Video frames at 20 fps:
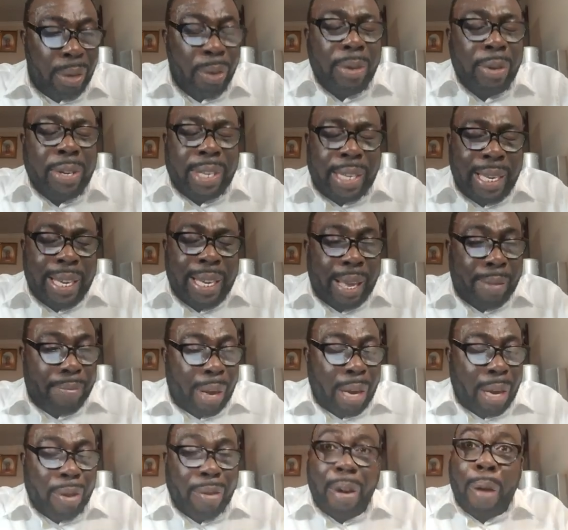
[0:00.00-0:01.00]
you see a
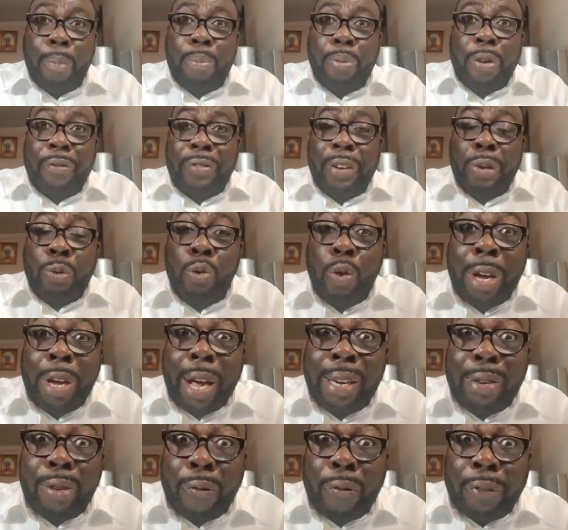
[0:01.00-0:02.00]
man of a prophet, look
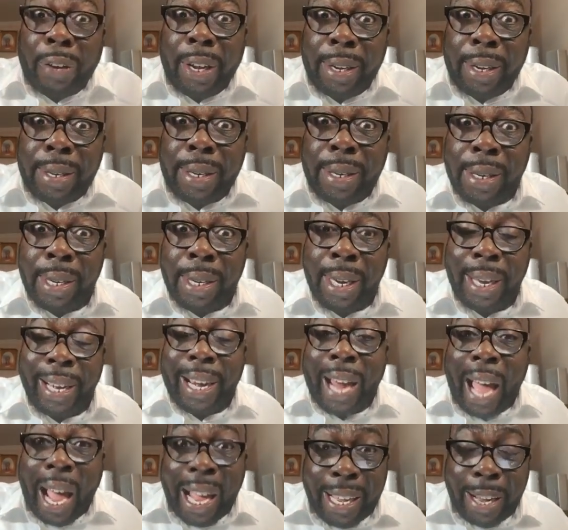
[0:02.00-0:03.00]
at your face,
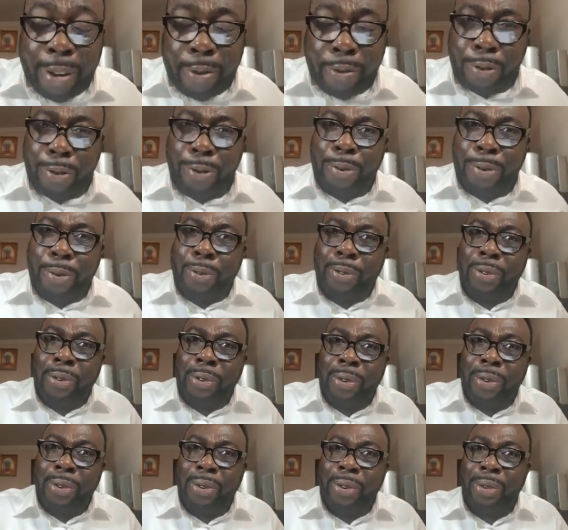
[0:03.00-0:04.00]
lying to you.
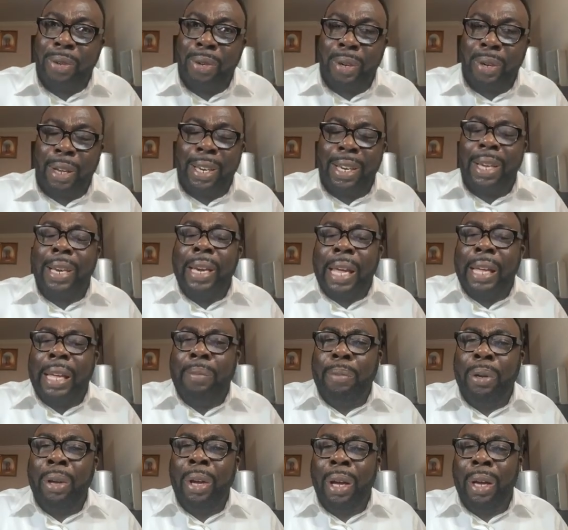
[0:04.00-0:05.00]
In the
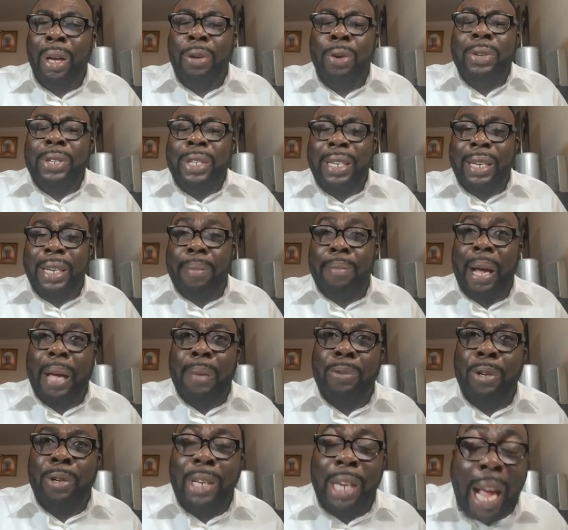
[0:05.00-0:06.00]
name, using the
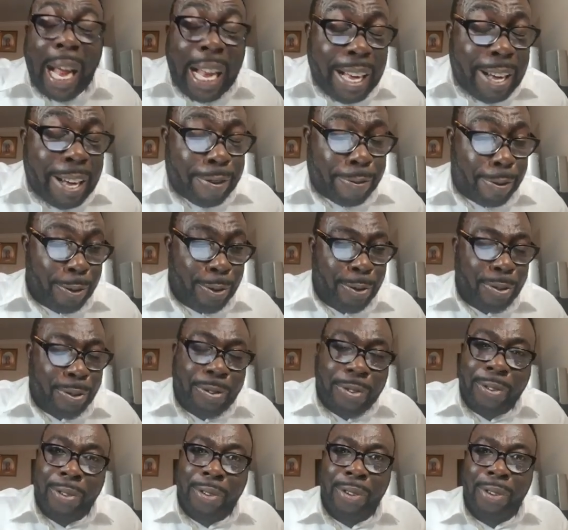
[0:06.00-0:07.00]
Bible, lying to you.
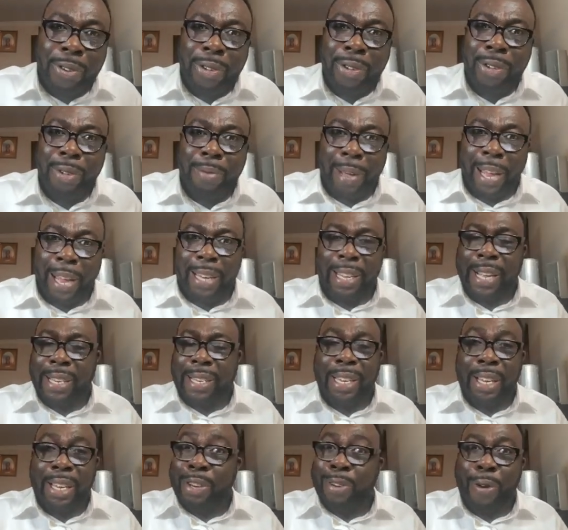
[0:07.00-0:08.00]
But yes,
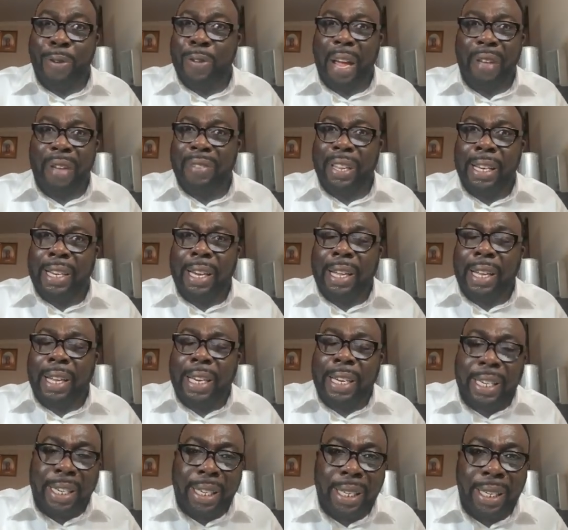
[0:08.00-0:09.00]
he don't have
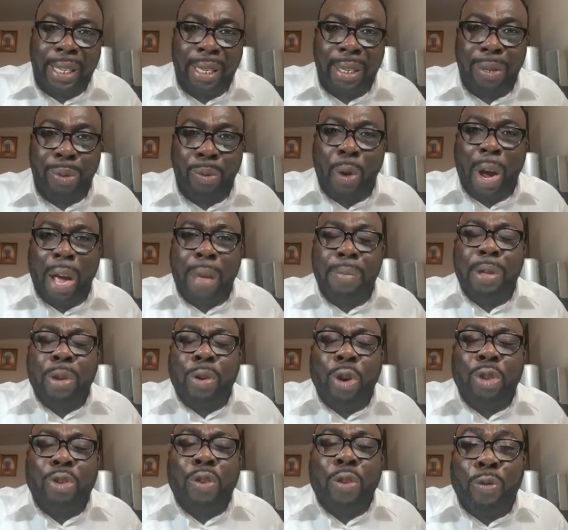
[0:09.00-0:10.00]
integrity. Why?
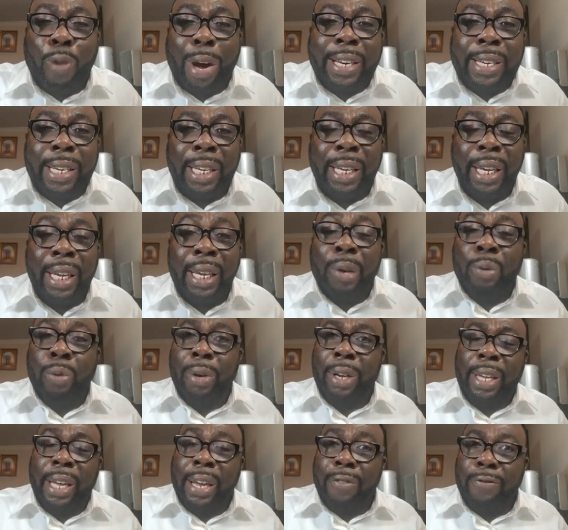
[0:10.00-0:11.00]
Because of what he will
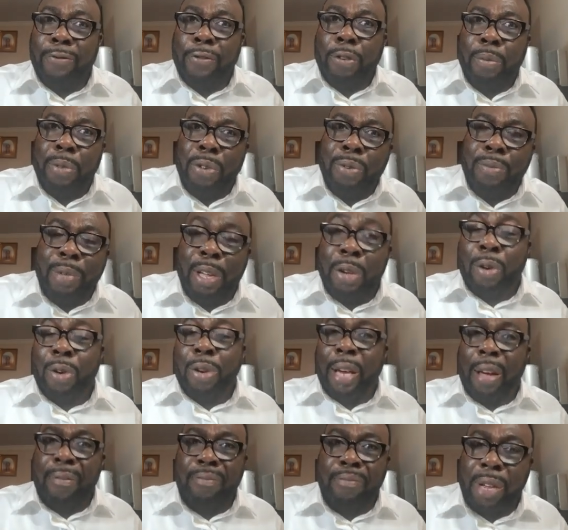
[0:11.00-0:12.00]
gain from you. May God
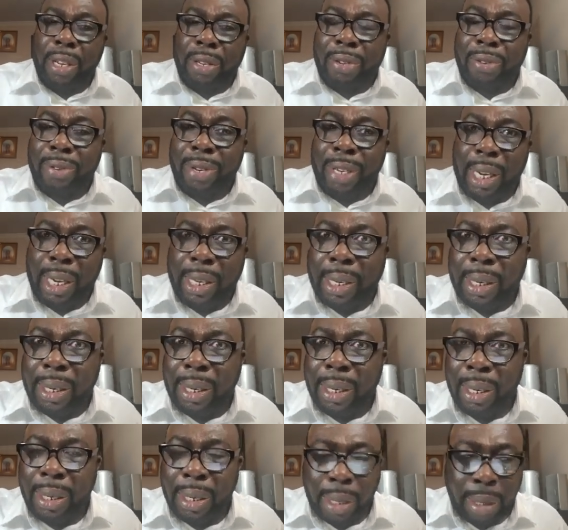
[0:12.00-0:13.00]
have mercy on us.
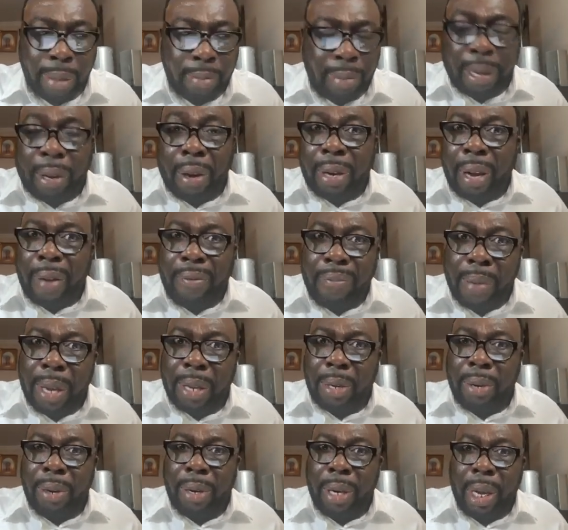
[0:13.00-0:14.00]
May God have
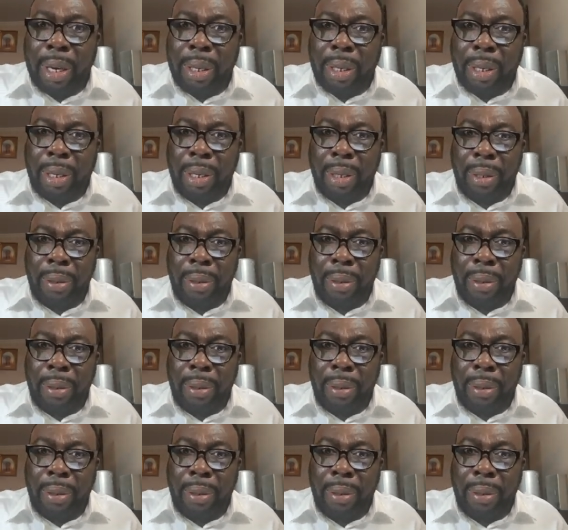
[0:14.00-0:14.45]
mercy on us.